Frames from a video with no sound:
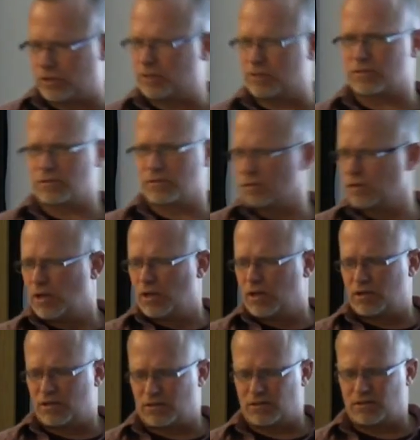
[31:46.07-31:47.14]
Does
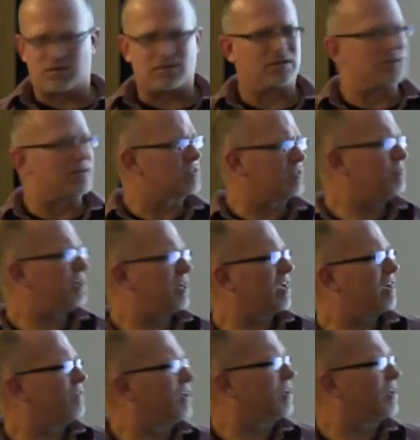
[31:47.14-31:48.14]
does anybody have any